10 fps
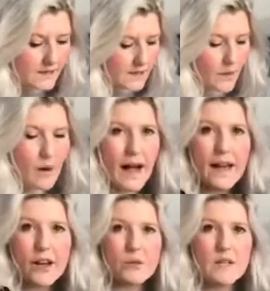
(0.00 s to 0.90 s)
so
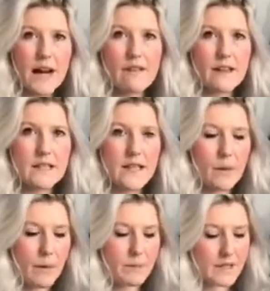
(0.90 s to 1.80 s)
I go direct to their
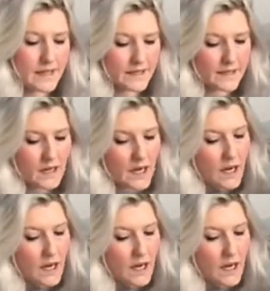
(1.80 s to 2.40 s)
website.